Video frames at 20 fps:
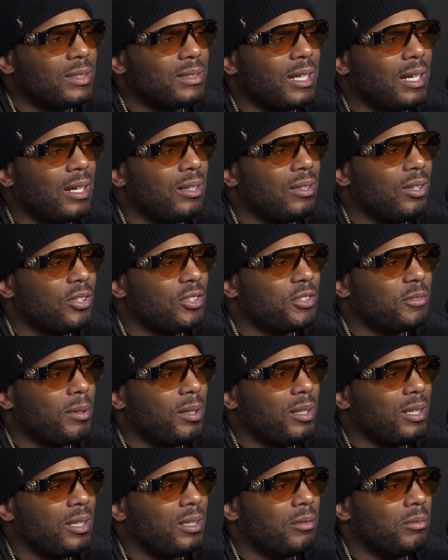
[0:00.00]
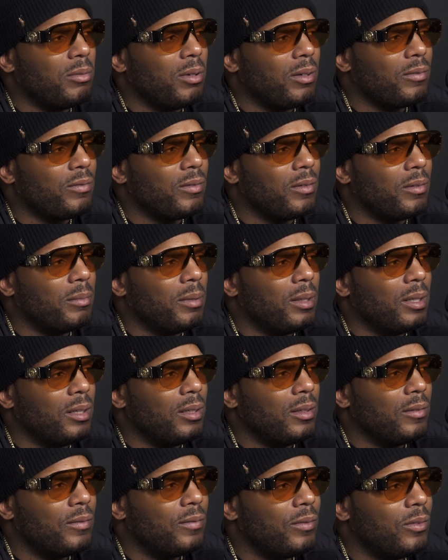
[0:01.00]
the town lofts, probably anywhere from
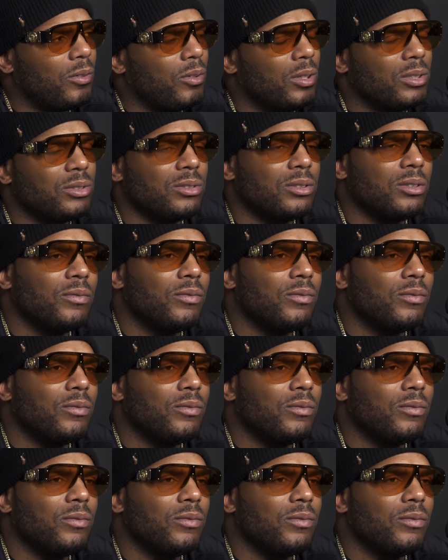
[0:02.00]
$400,000 to